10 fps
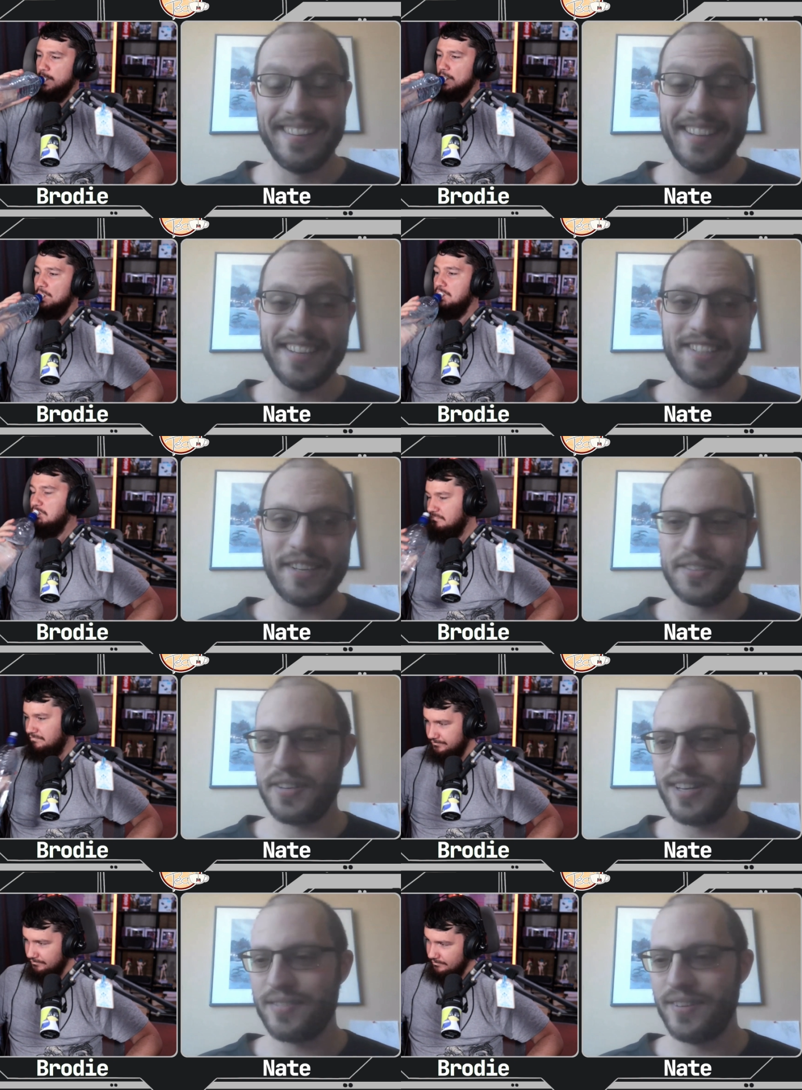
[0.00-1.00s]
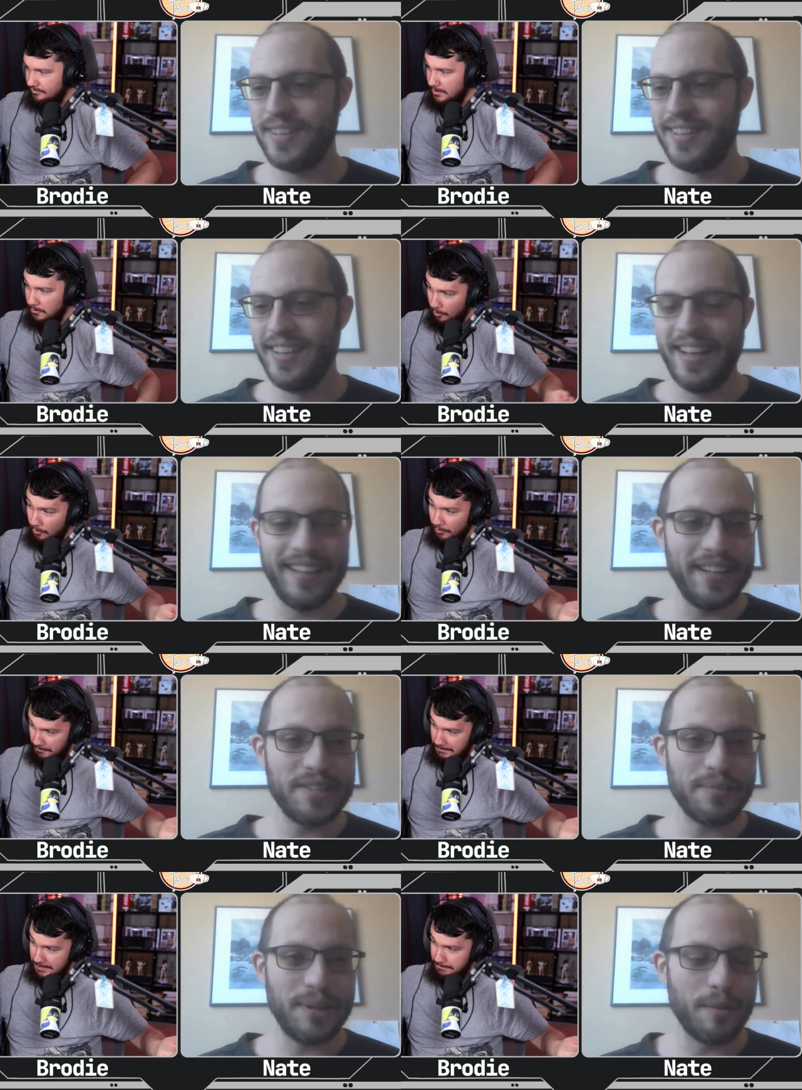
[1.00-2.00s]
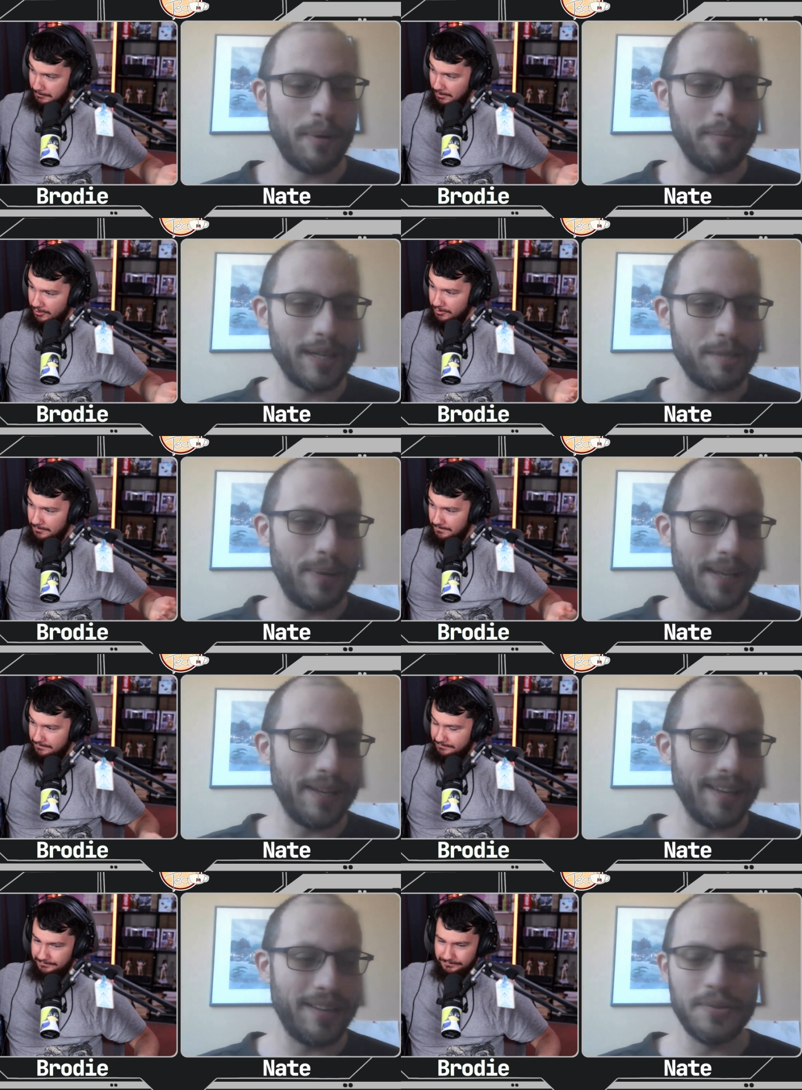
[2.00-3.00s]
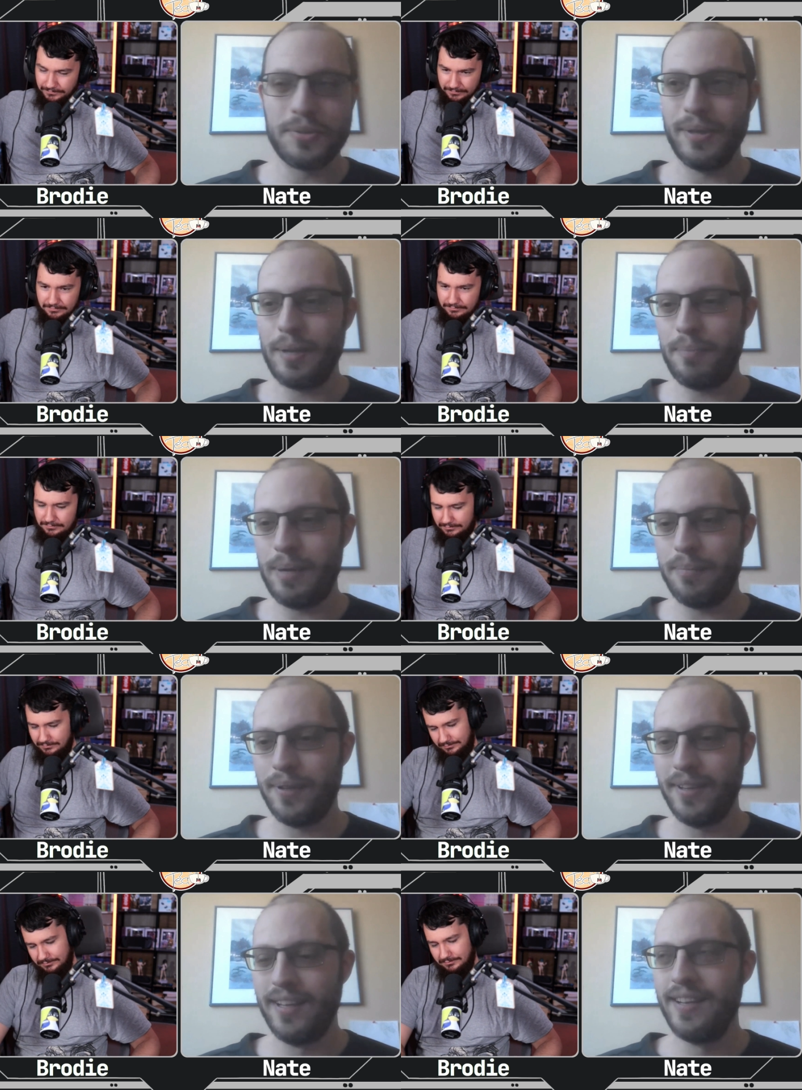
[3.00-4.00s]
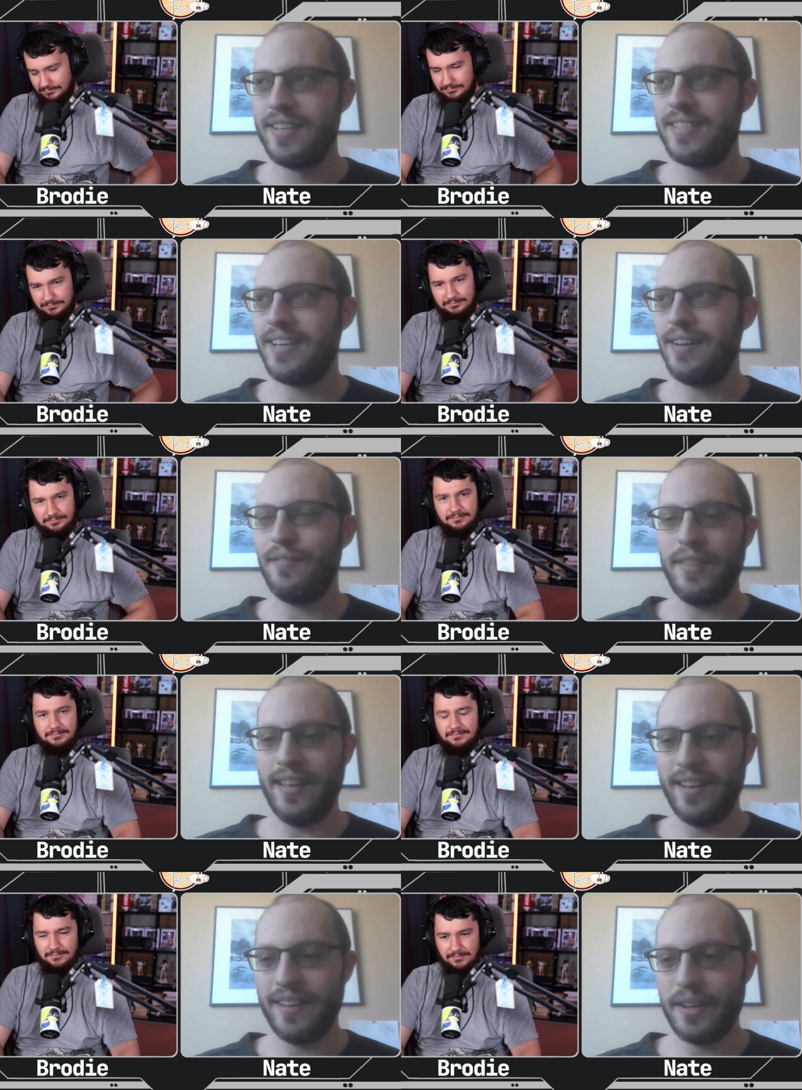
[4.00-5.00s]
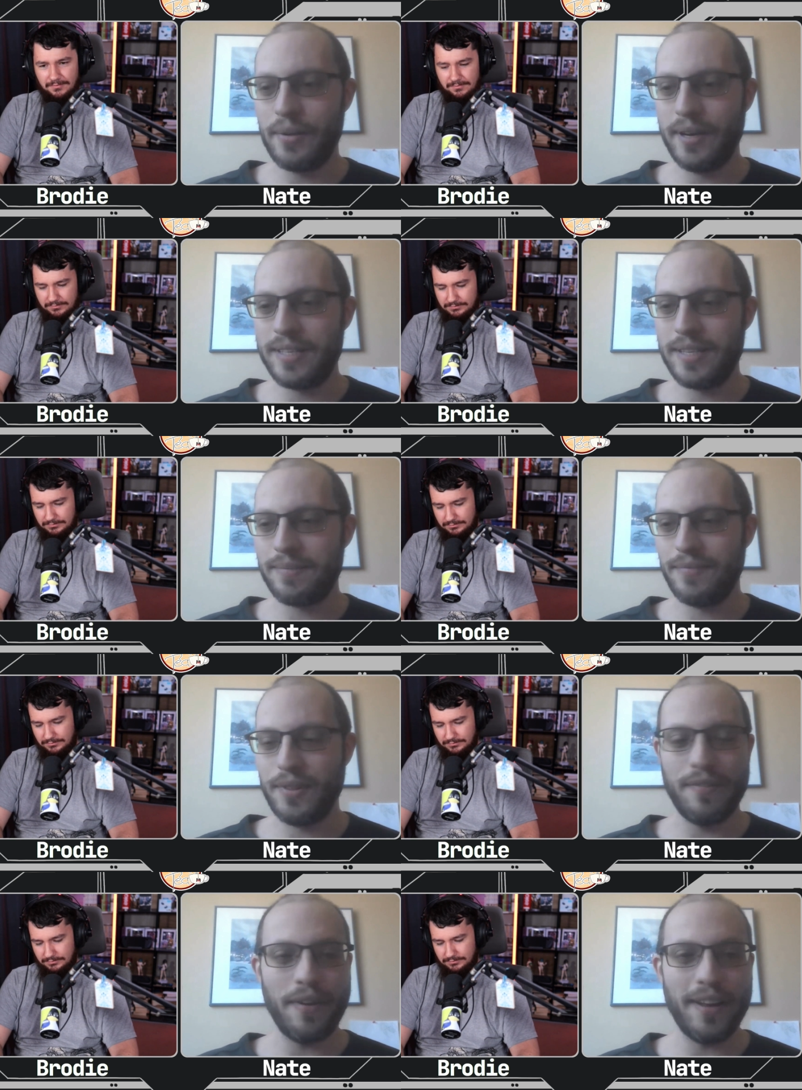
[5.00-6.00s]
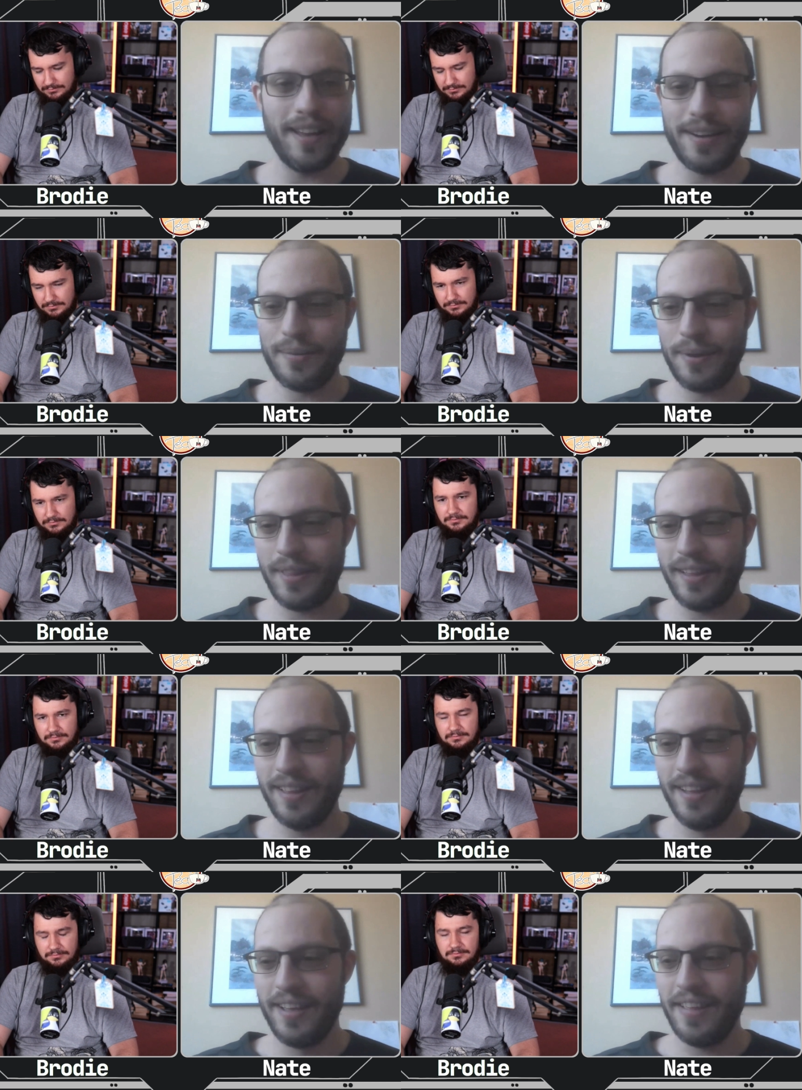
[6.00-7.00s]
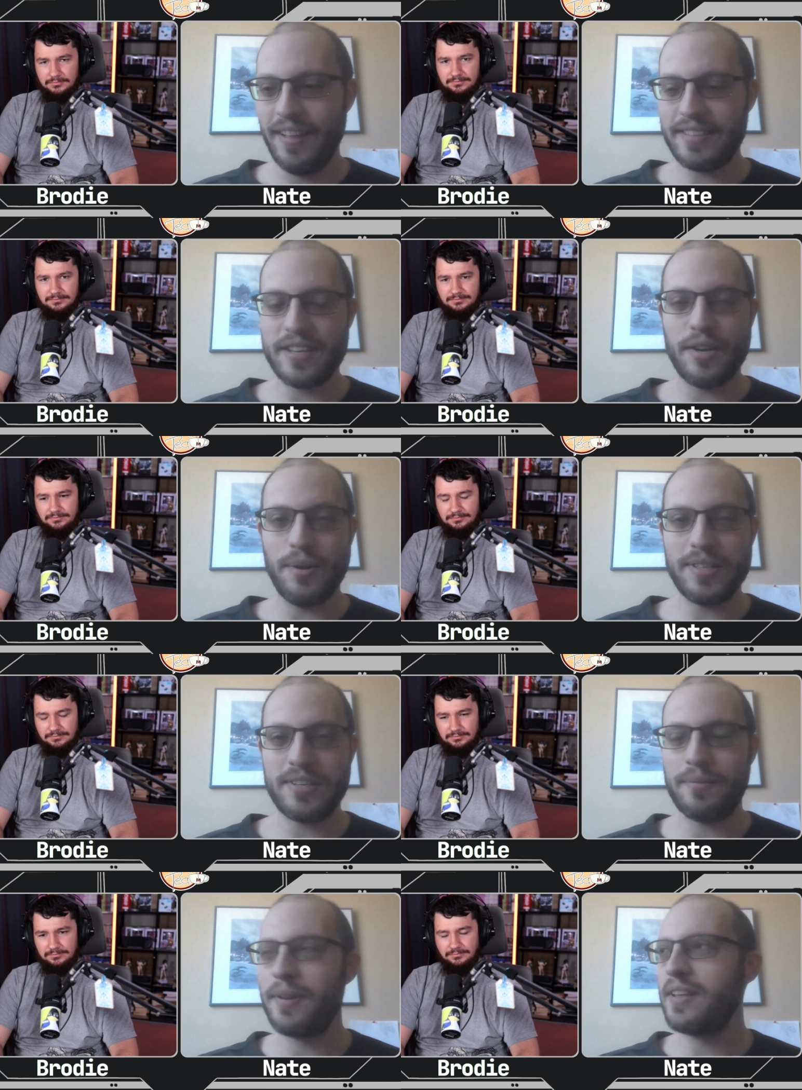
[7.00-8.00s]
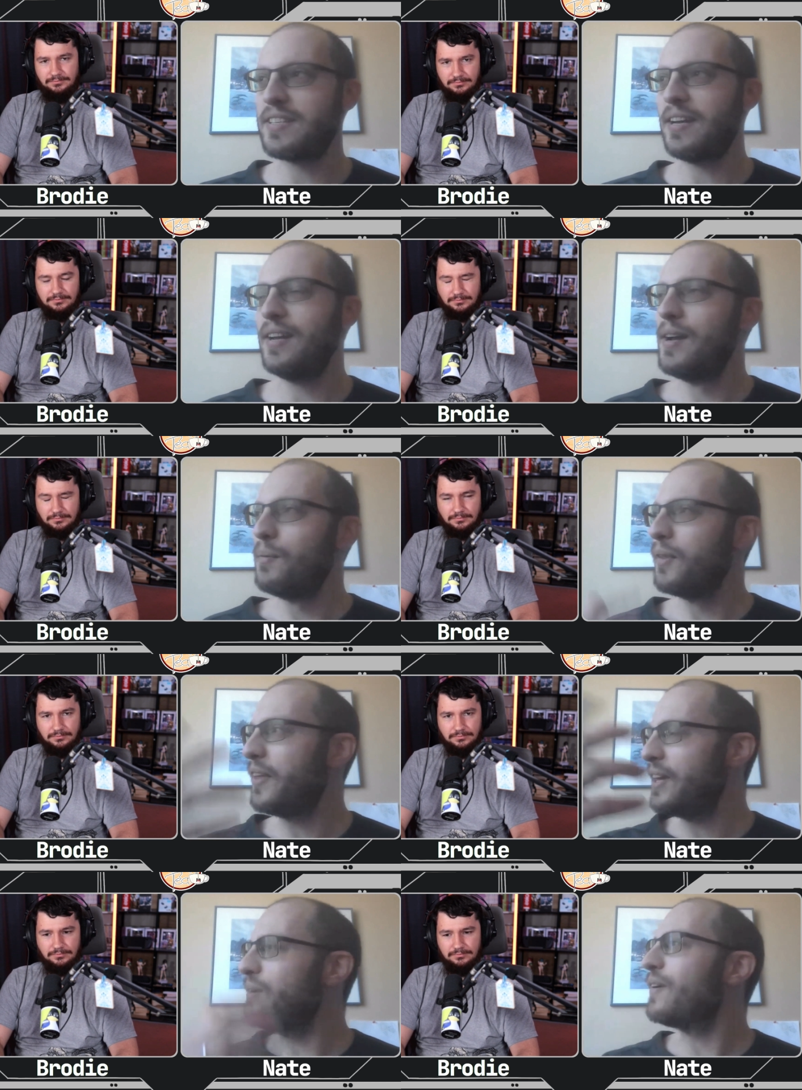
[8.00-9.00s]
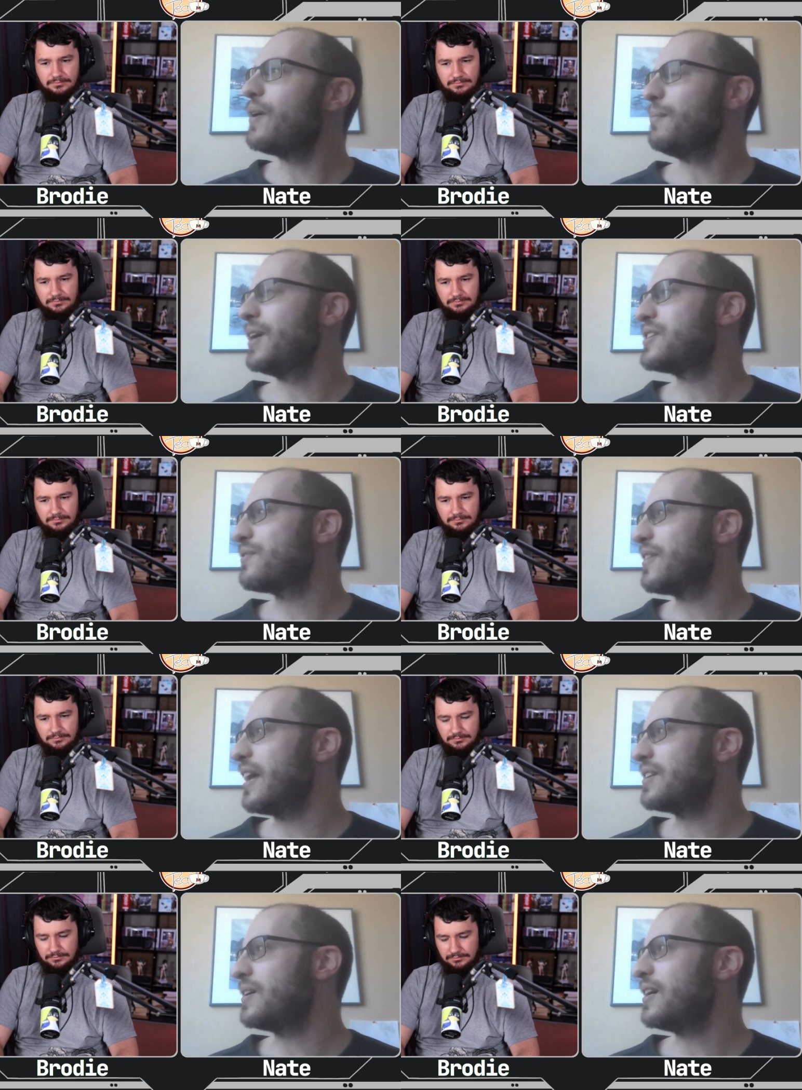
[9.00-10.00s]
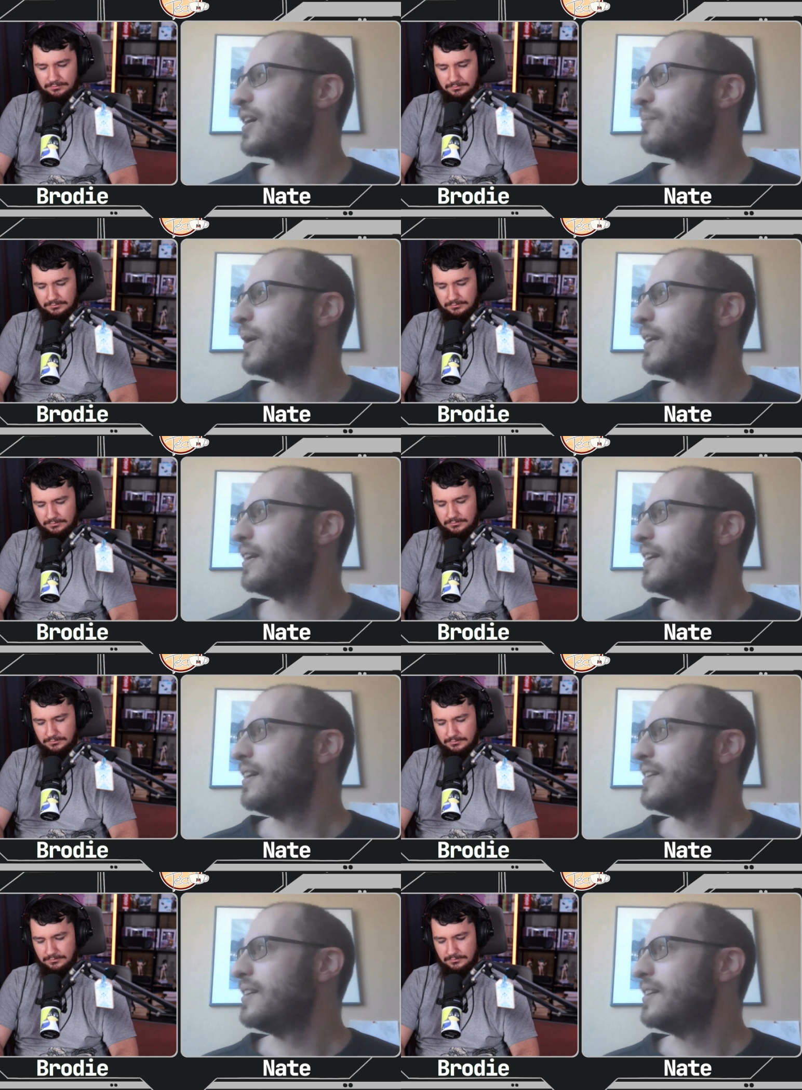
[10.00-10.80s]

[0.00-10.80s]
Speaker 1: That does sound stressful. Or At least people... when you're public speaking, usually people save the uh, the criticism for the very end, where they'll they'll ask a question where they'll say, "Well, thank you very much for that talk, but